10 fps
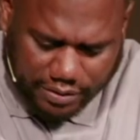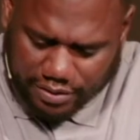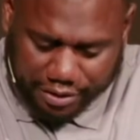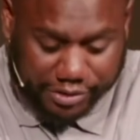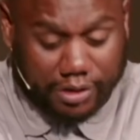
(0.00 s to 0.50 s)

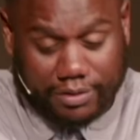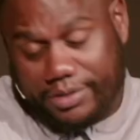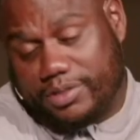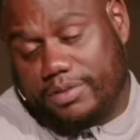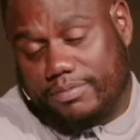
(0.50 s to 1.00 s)
There's, a,
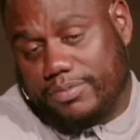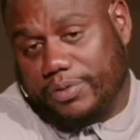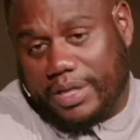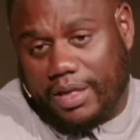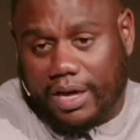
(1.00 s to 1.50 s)
there's
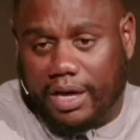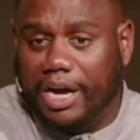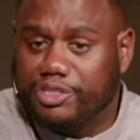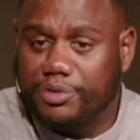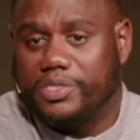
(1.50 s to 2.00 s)
really
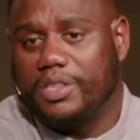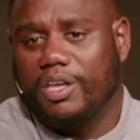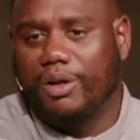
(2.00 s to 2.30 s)
hundreds in the